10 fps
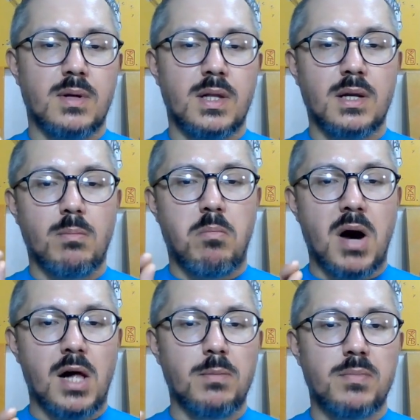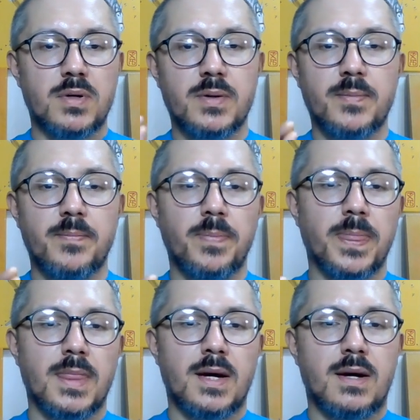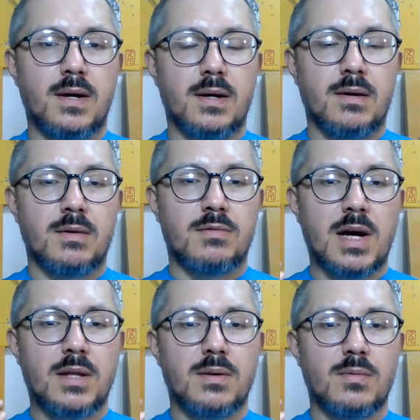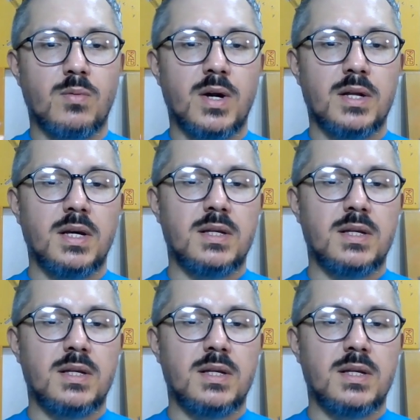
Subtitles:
little bulb right where the